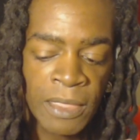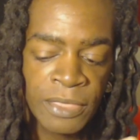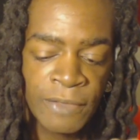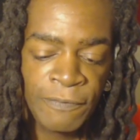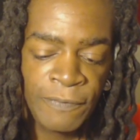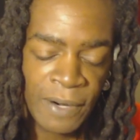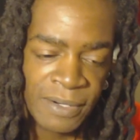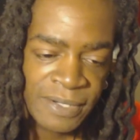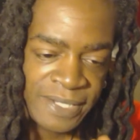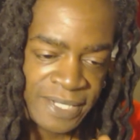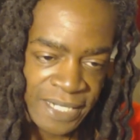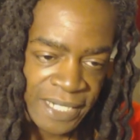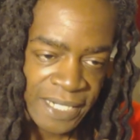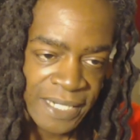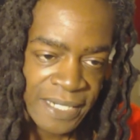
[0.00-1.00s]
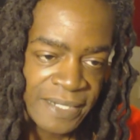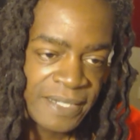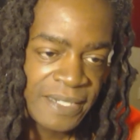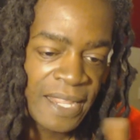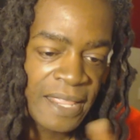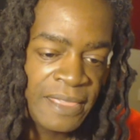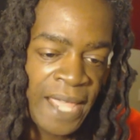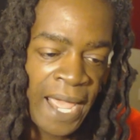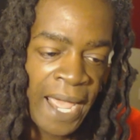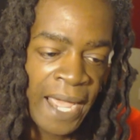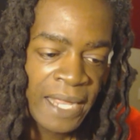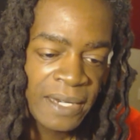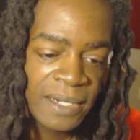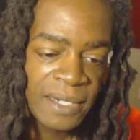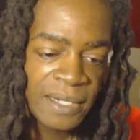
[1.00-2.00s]
The first is
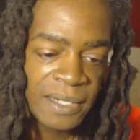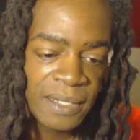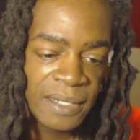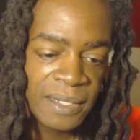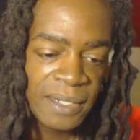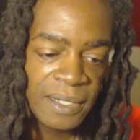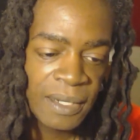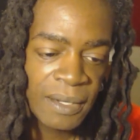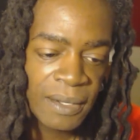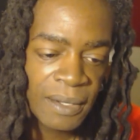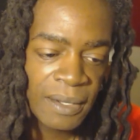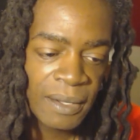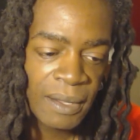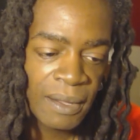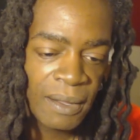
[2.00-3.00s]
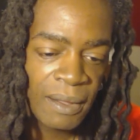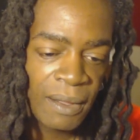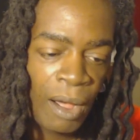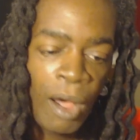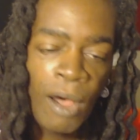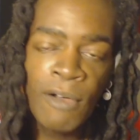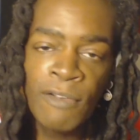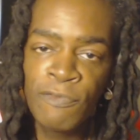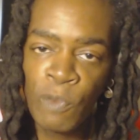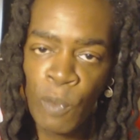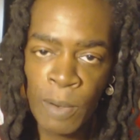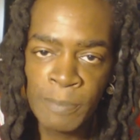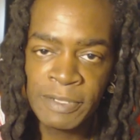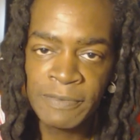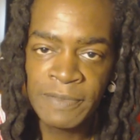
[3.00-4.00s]
that all
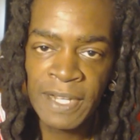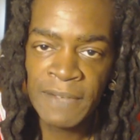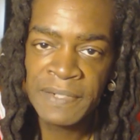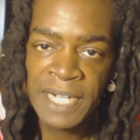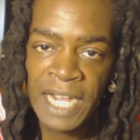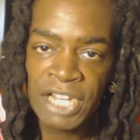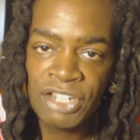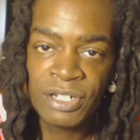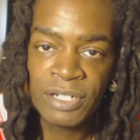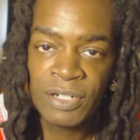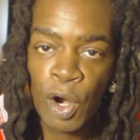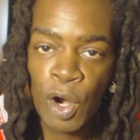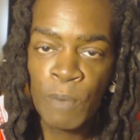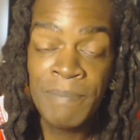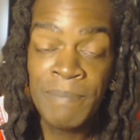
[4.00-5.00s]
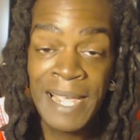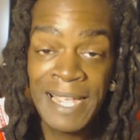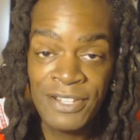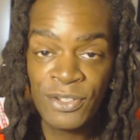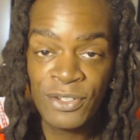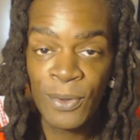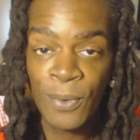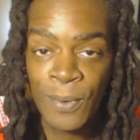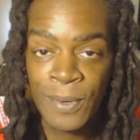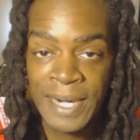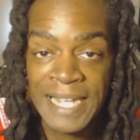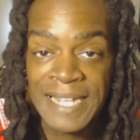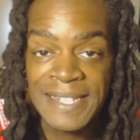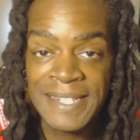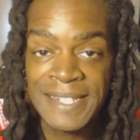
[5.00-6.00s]
forms of divination are based on a